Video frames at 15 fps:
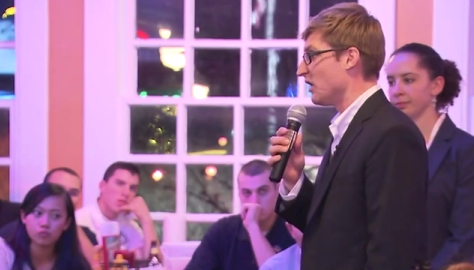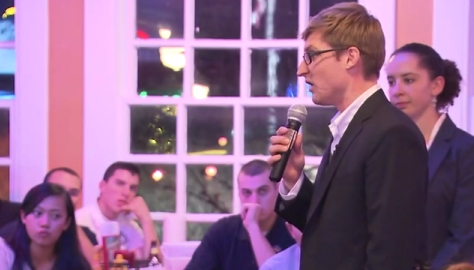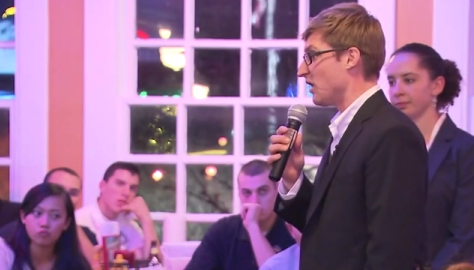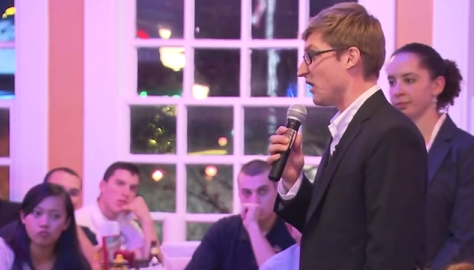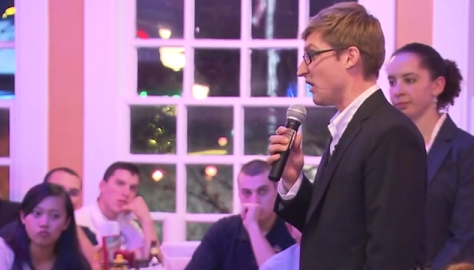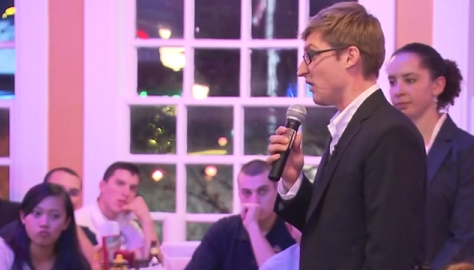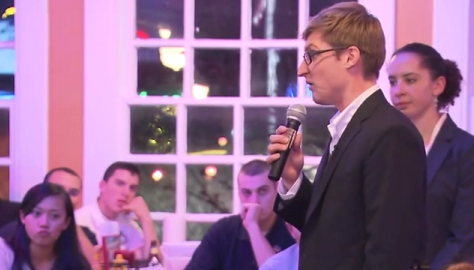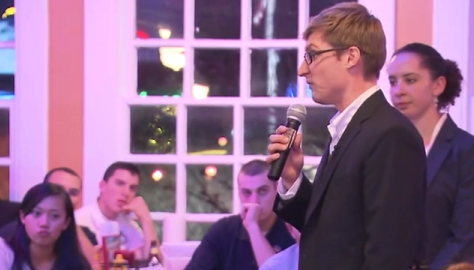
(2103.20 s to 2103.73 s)

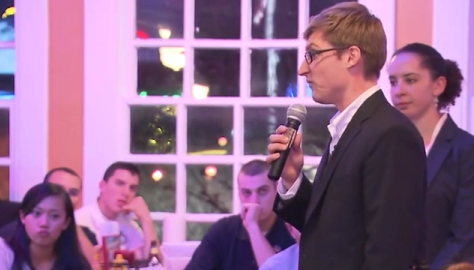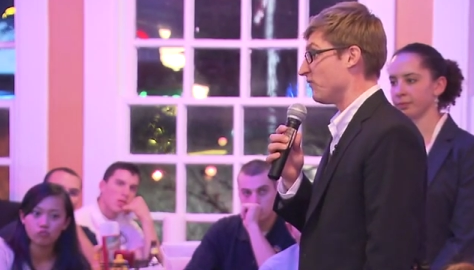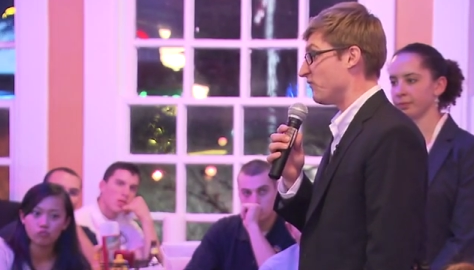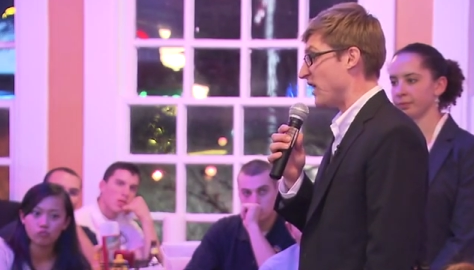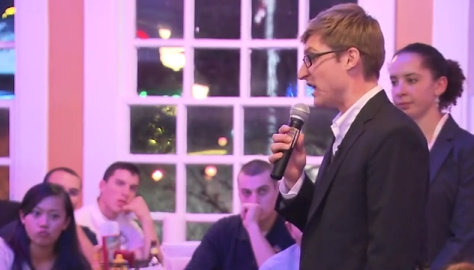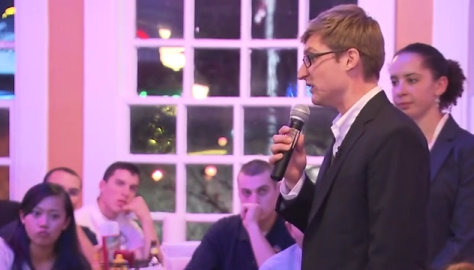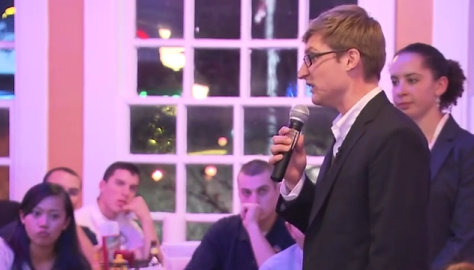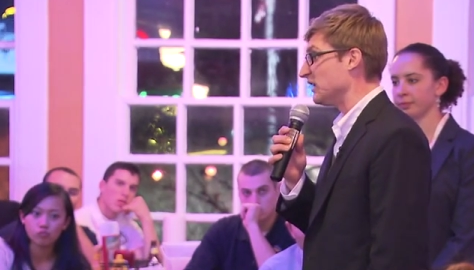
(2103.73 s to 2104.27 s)
Speaker 1: uh,
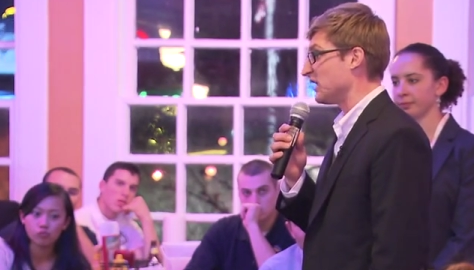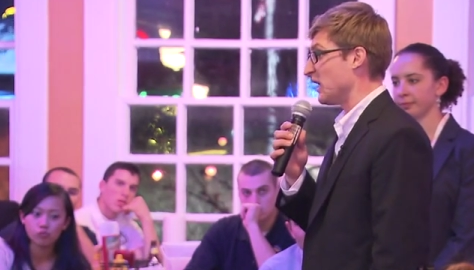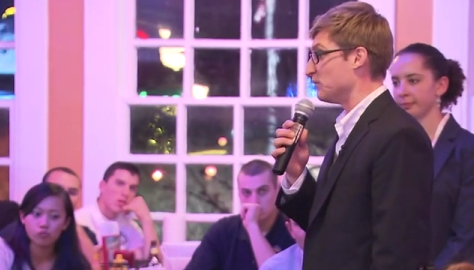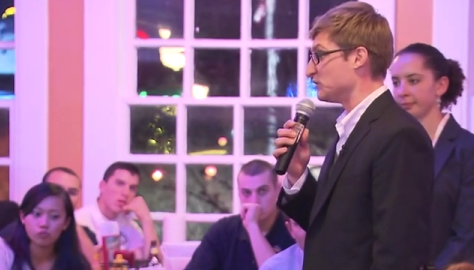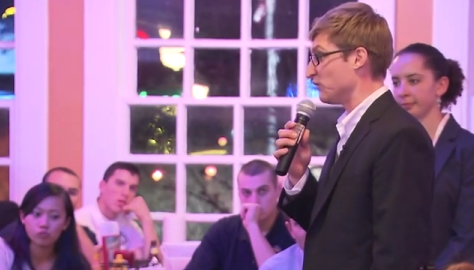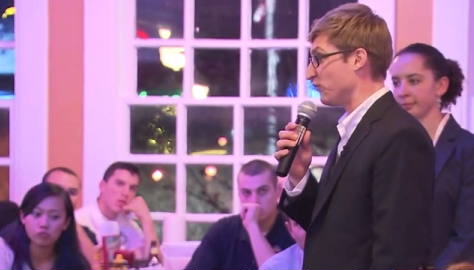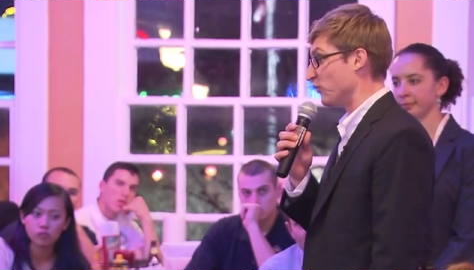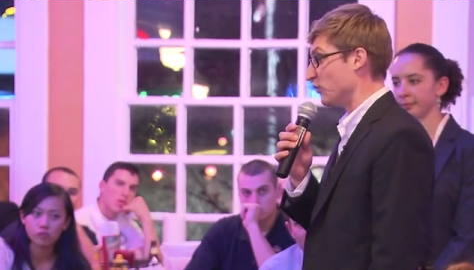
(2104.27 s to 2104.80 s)
finally came
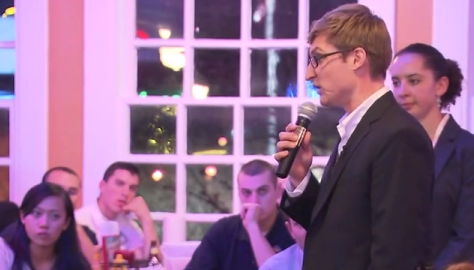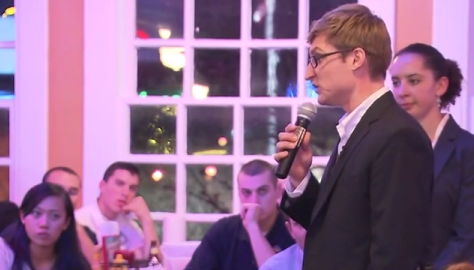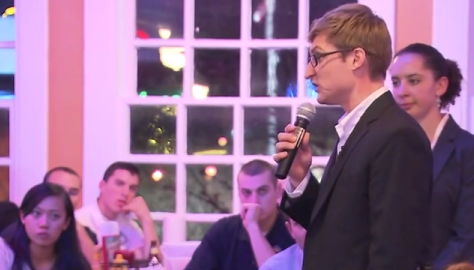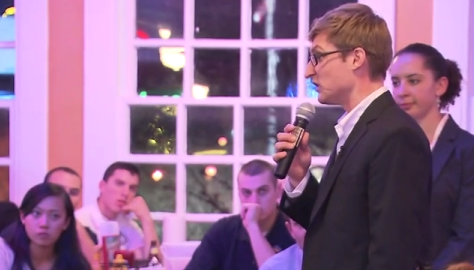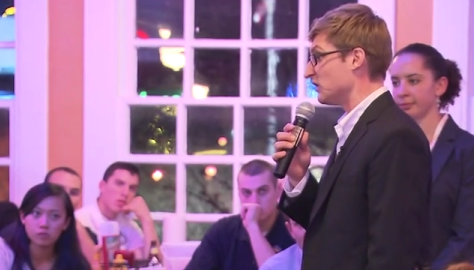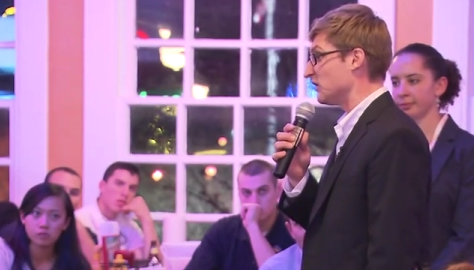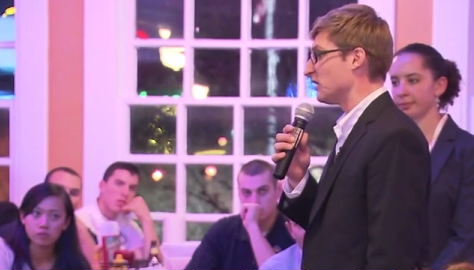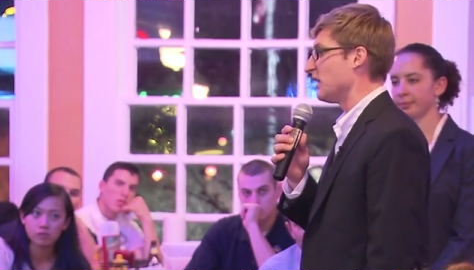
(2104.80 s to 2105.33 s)
to
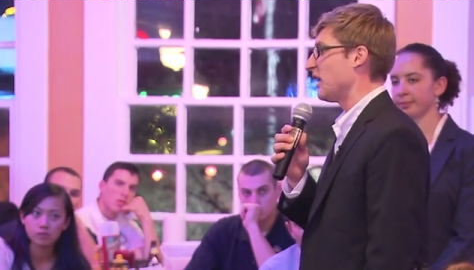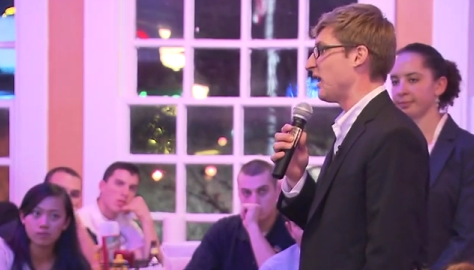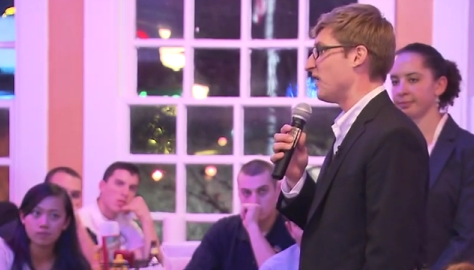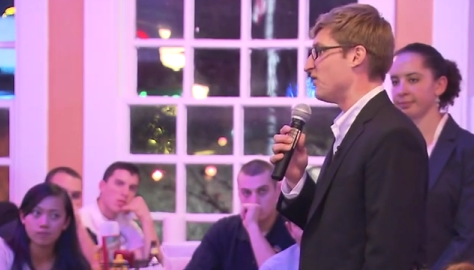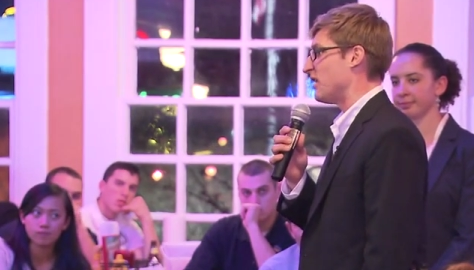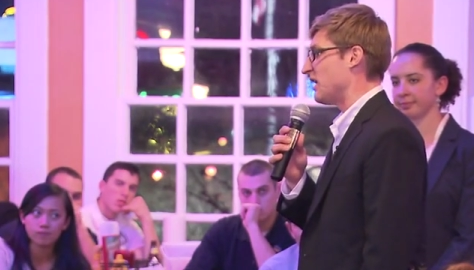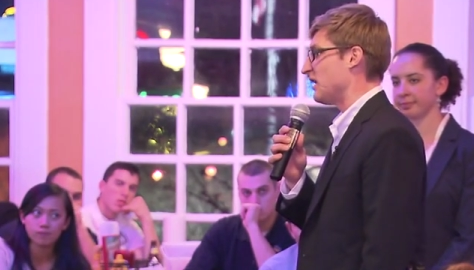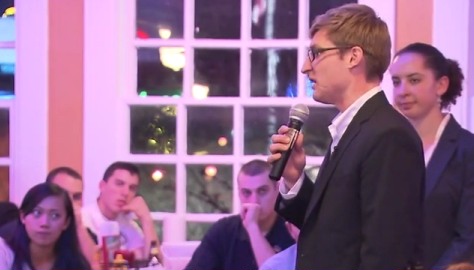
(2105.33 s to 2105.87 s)
fruition.
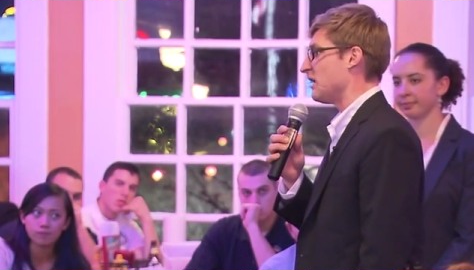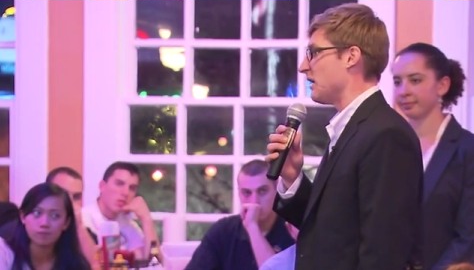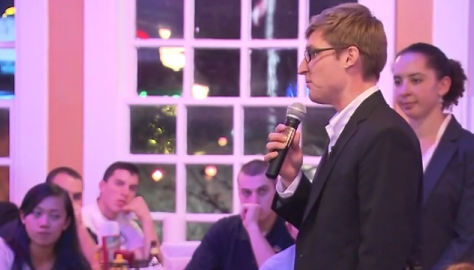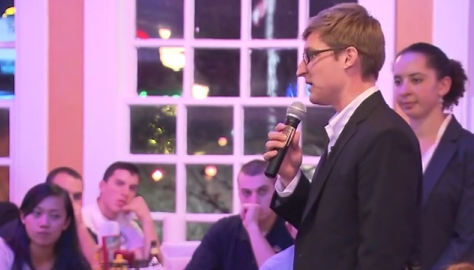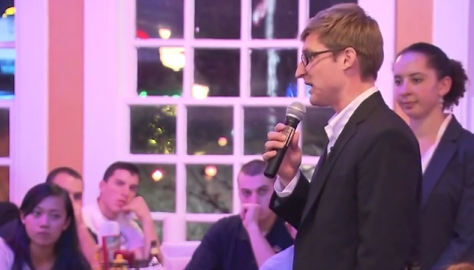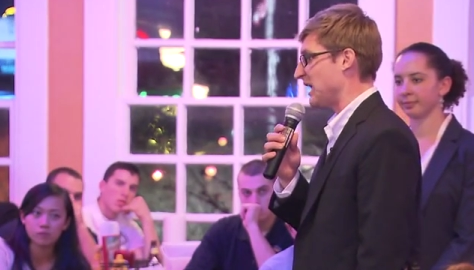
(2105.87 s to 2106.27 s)
And then it